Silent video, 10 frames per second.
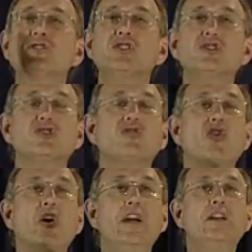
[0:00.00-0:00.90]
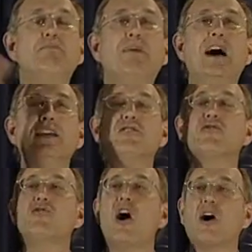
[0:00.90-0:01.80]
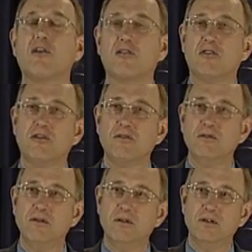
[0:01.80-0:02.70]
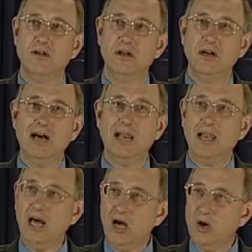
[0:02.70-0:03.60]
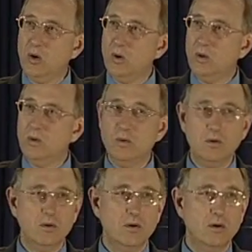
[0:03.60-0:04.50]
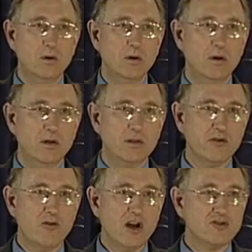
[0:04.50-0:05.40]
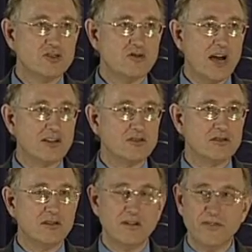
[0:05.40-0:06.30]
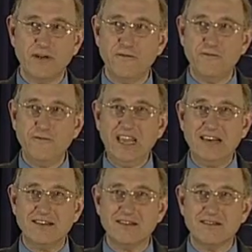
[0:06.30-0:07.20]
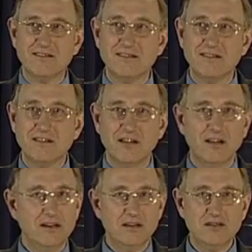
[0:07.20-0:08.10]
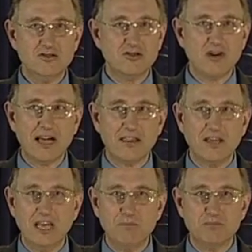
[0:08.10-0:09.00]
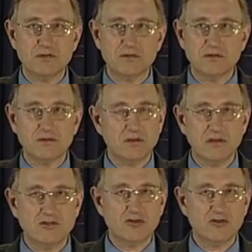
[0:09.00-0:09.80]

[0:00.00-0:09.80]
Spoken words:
was destroyed by the rock. Hello? The rock struck the feet. Didn't strike the hips. Didn't